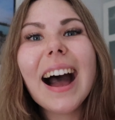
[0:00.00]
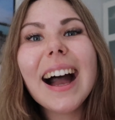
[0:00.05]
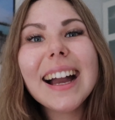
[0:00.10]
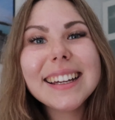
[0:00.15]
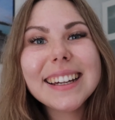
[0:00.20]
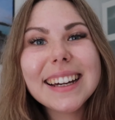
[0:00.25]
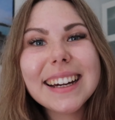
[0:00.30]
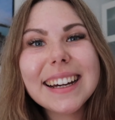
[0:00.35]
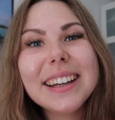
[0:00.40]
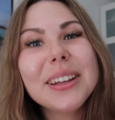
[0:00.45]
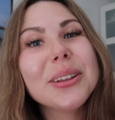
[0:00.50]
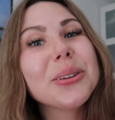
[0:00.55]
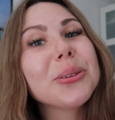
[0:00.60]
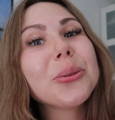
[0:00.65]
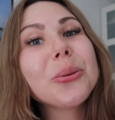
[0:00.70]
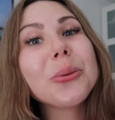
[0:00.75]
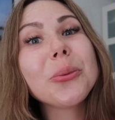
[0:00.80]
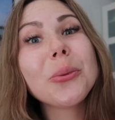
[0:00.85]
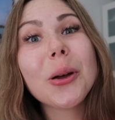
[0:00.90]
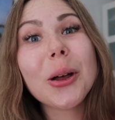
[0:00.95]
Hi guys,
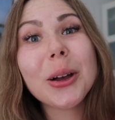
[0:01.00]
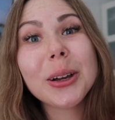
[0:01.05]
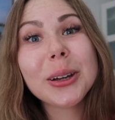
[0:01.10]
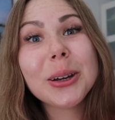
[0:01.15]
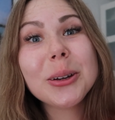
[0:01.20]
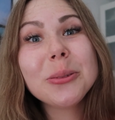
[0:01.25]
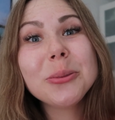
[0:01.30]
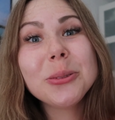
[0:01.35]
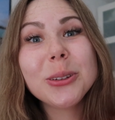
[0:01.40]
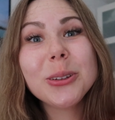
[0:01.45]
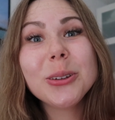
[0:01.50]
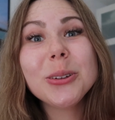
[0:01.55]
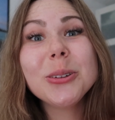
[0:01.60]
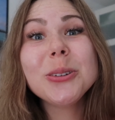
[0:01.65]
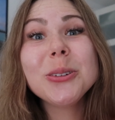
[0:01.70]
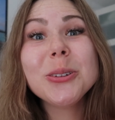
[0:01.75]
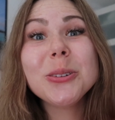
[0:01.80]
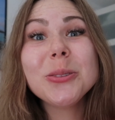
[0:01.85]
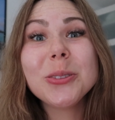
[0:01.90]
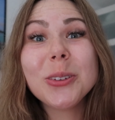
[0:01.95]
welcome to a
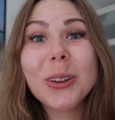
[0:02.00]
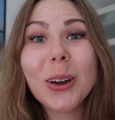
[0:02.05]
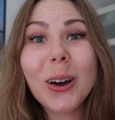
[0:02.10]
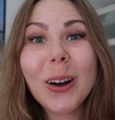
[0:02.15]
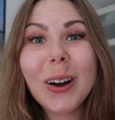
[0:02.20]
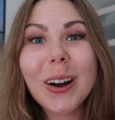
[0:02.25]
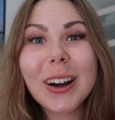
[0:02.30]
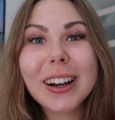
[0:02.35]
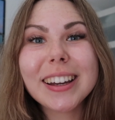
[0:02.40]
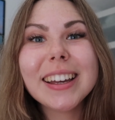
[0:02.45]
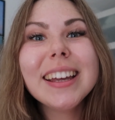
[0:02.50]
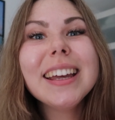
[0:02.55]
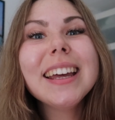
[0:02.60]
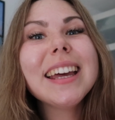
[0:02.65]
new vlog.